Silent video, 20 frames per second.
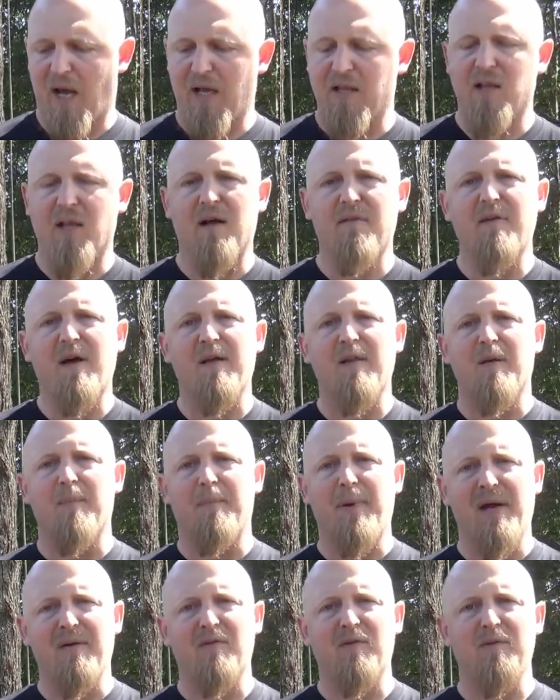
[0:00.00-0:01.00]
love how they're
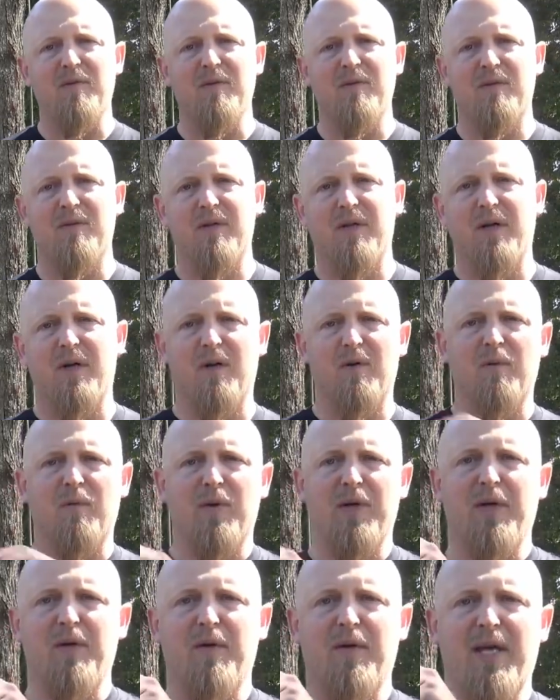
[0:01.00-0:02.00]
beveled. You know,
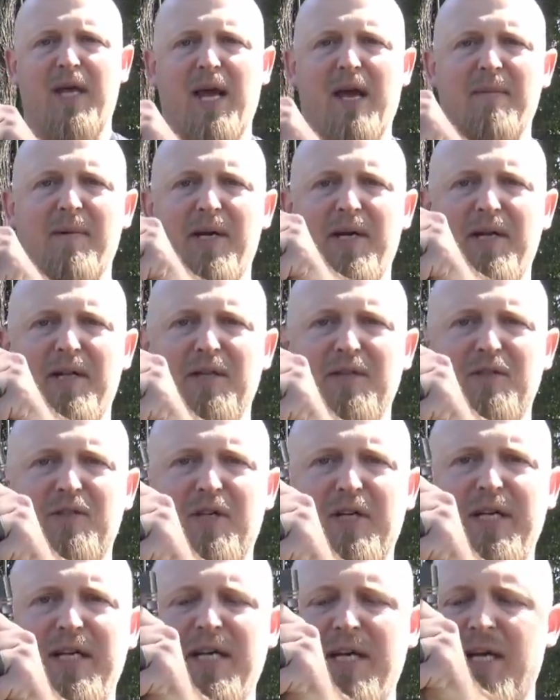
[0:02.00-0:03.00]
when you cam it into the
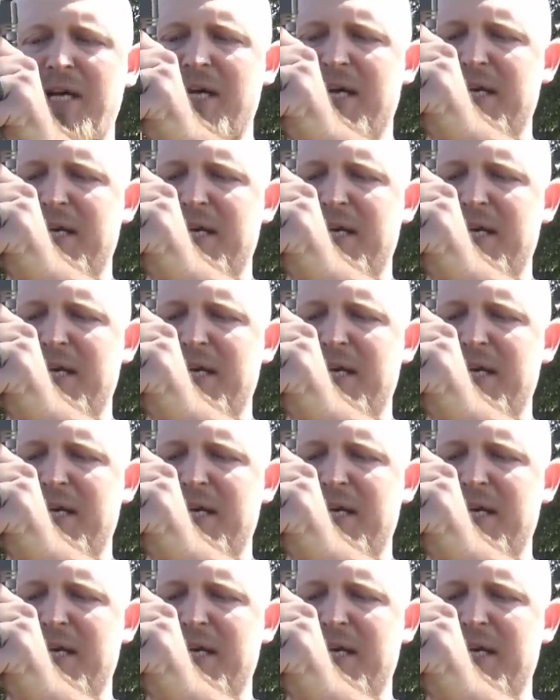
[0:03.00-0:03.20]
tree,